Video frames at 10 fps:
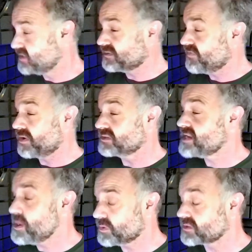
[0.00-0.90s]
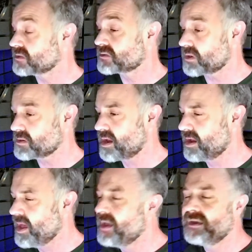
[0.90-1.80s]
as far as he was concerned.
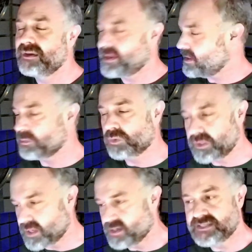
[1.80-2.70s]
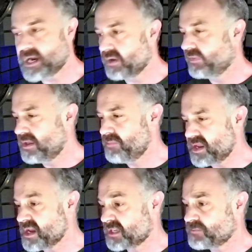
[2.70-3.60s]
He would undoubtedly
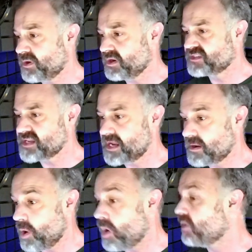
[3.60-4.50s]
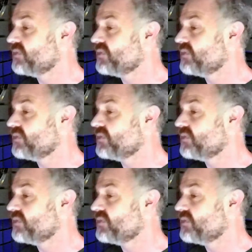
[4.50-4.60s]
be experiencing it all